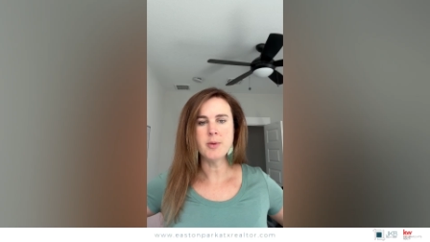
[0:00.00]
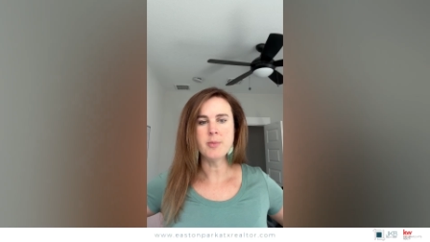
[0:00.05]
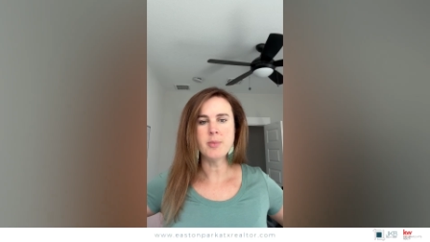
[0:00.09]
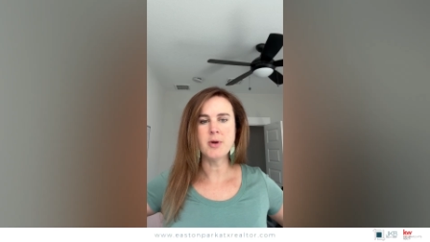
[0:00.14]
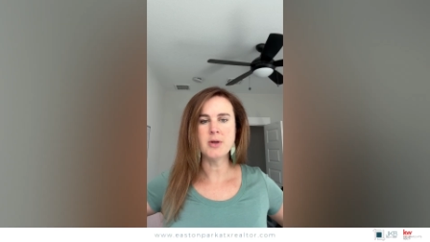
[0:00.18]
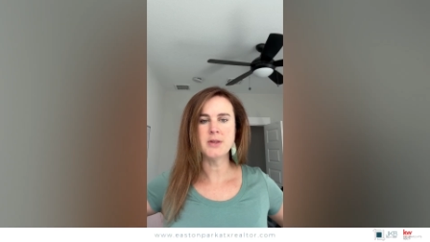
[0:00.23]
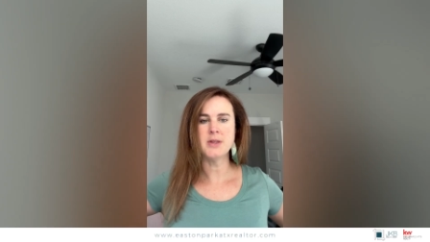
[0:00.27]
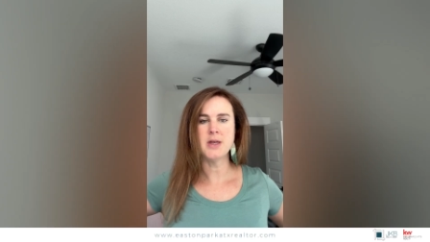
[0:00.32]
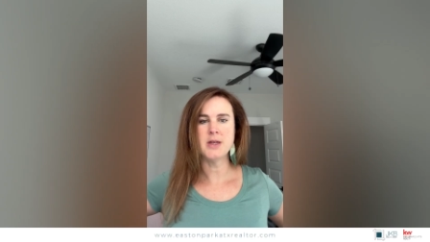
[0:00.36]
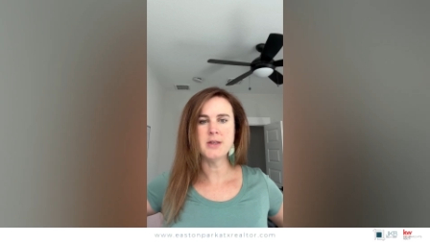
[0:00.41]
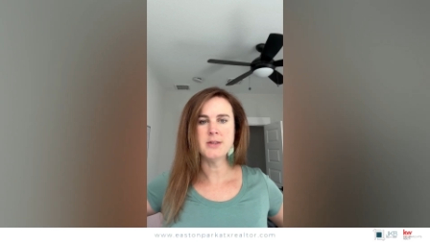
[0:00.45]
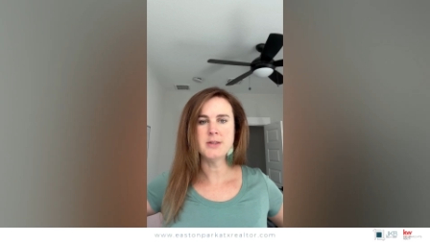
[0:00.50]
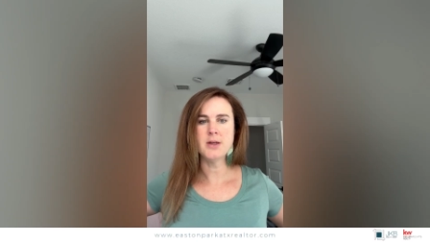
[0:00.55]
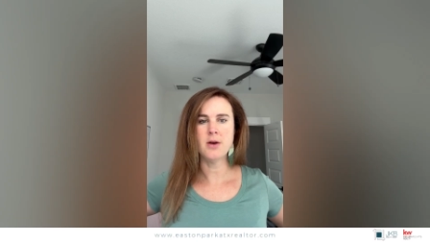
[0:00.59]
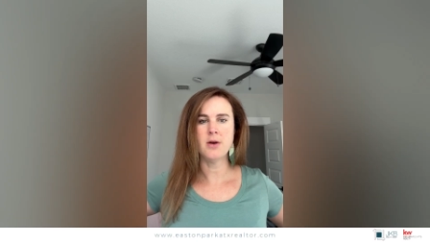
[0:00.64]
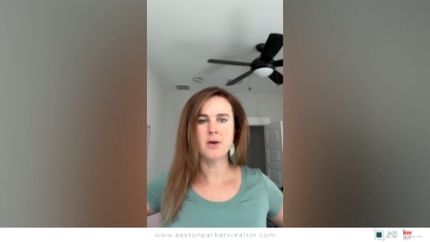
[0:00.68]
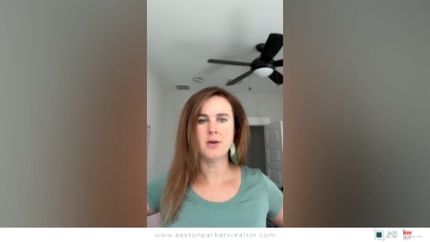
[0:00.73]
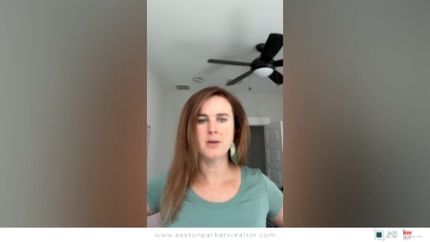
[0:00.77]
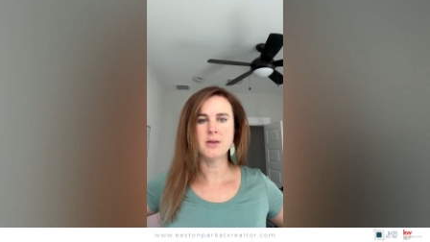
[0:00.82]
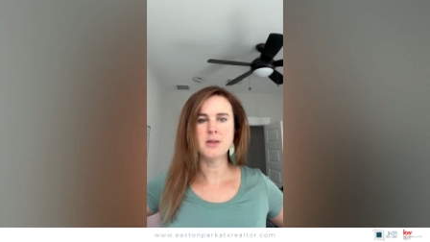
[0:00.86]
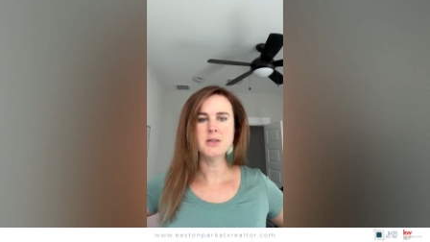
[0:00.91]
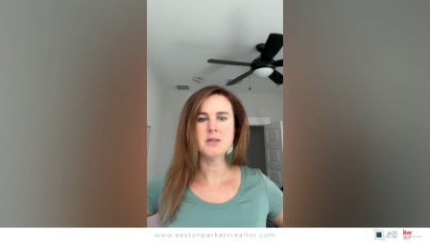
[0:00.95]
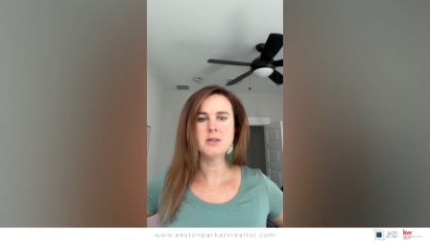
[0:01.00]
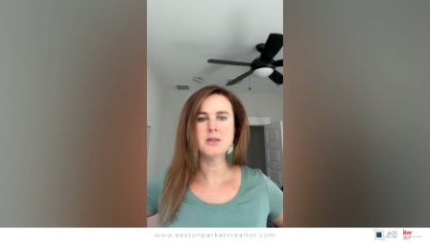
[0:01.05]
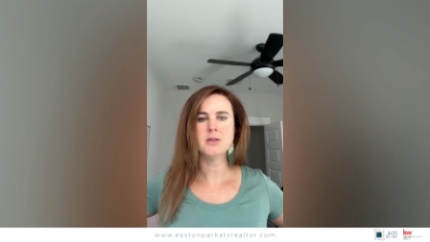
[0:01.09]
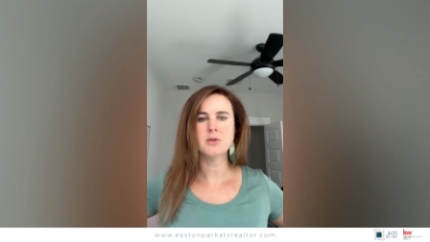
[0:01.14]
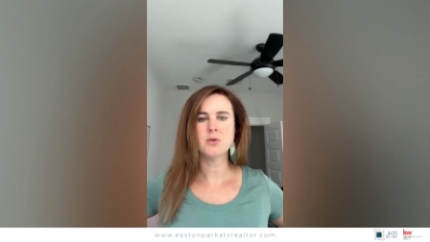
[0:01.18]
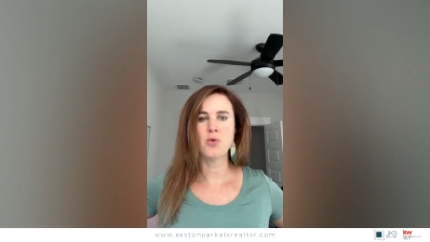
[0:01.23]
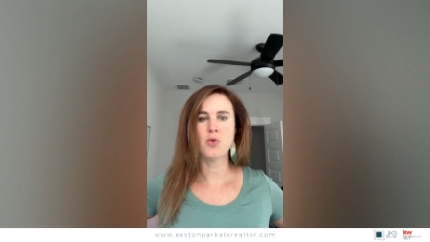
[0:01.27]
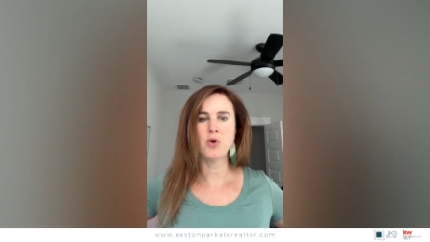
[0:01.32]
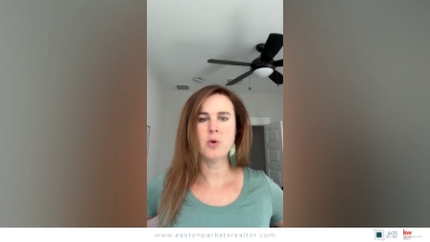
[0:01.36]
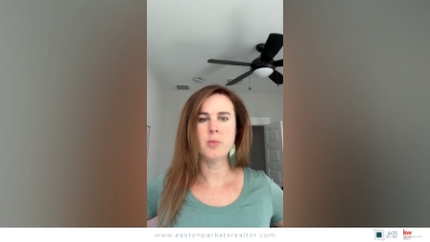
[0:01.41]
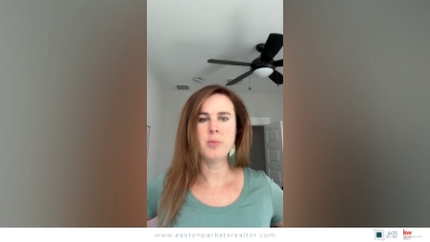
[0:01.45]
birthday to all the
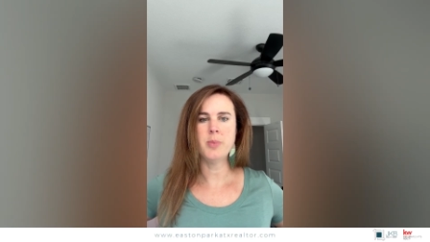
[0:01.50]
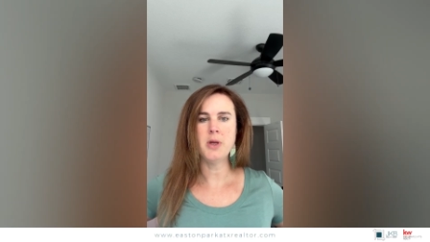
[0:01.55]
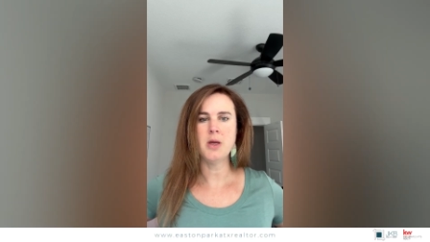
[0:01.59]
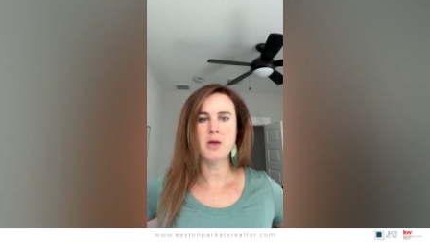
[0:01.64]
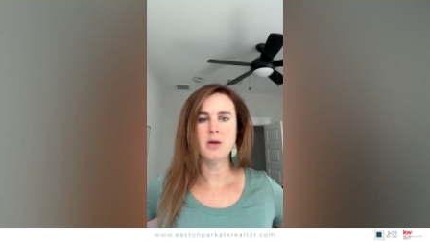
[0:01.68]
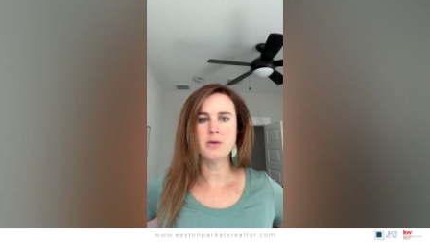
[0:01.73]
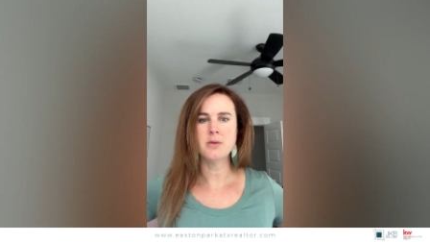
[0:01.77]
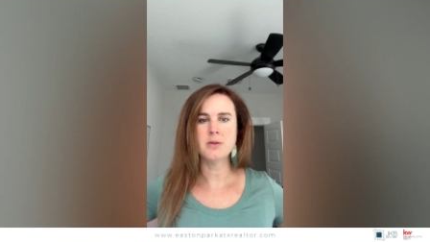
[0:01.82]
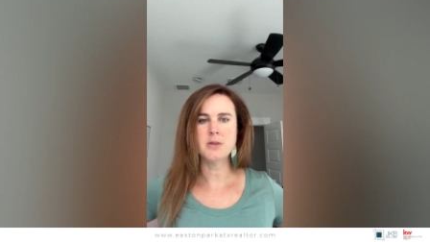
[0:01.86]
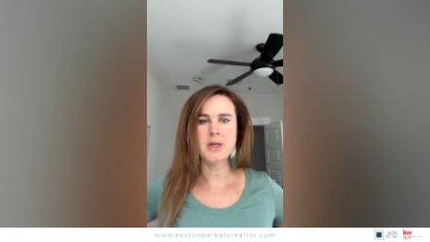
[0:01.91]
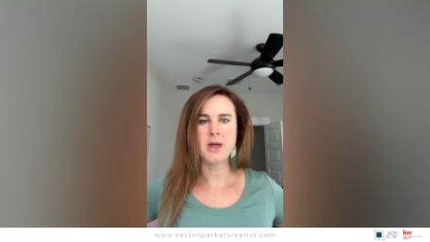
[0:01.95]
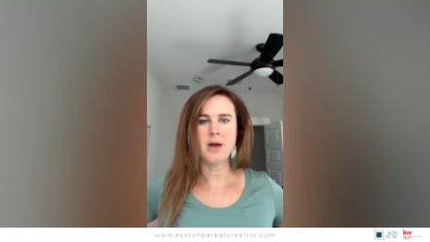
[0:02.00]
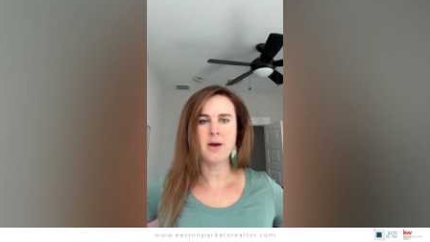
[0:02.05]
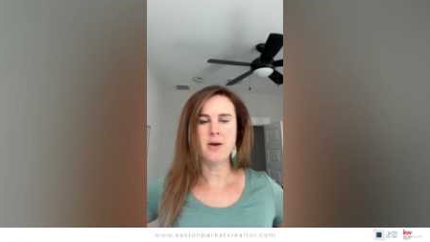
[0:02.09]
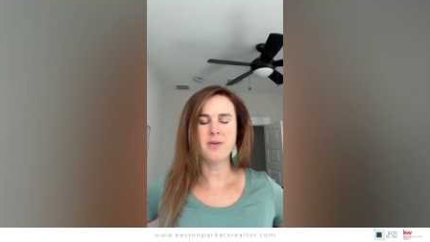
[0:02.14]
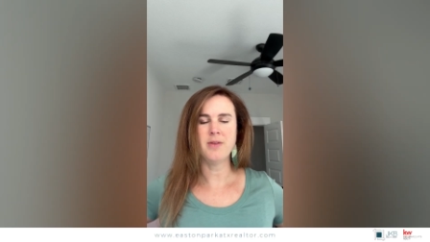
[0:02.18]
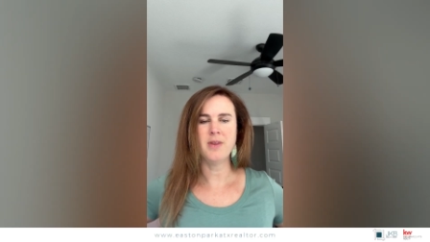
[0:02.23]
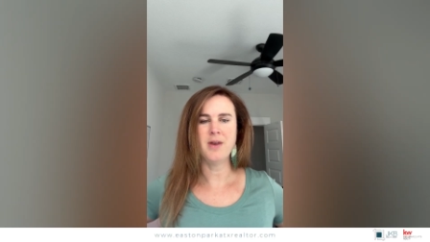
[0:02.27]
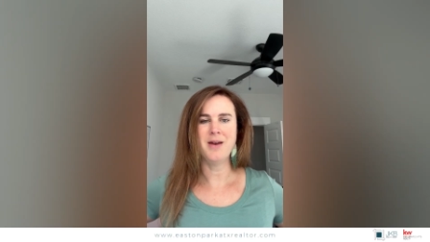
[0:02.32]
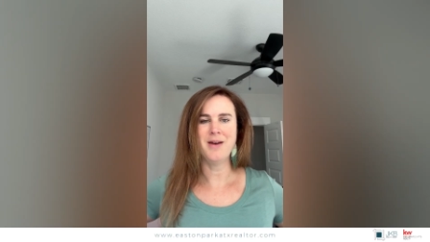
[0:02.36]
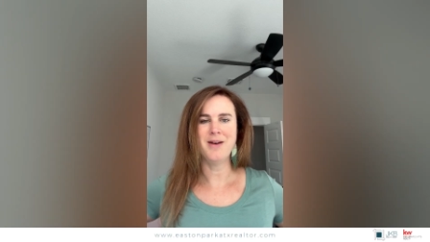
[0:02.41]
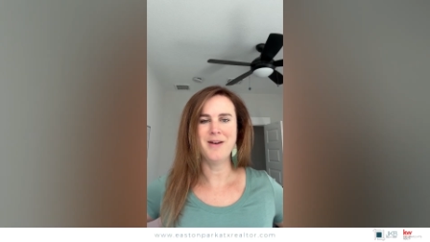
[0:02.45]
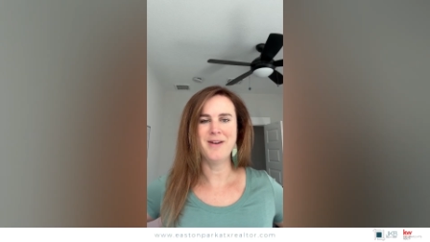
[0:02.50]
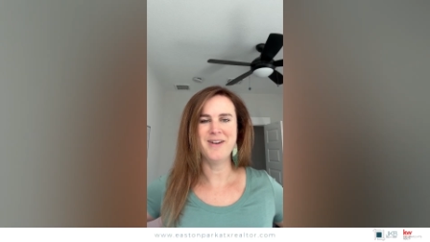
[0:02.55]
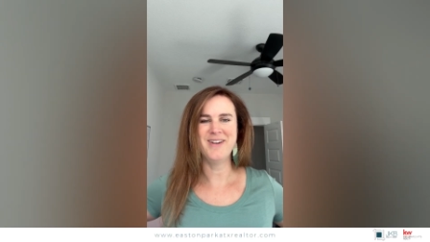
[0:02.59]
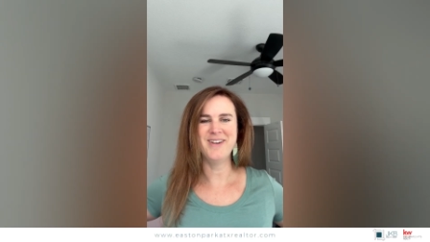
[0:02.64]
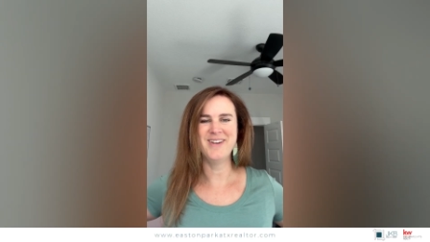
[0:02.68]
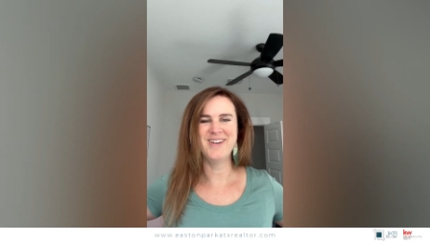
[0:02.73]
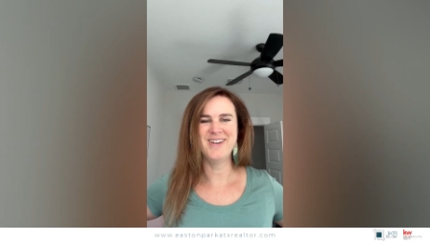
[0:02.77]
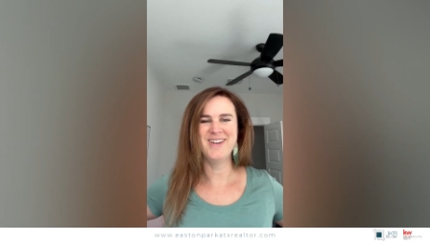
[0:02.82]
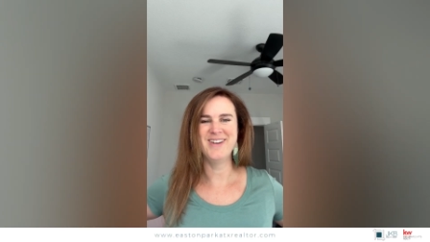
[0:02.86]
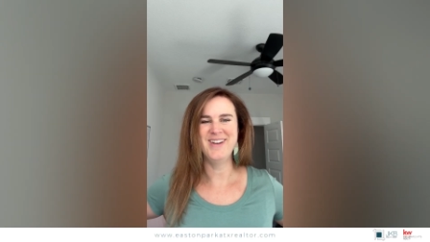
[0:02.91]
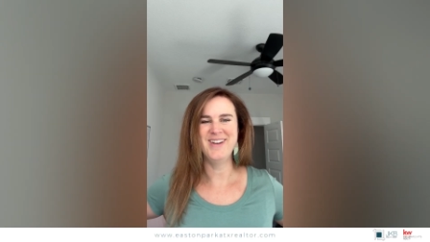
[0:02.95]
Scorpios out there.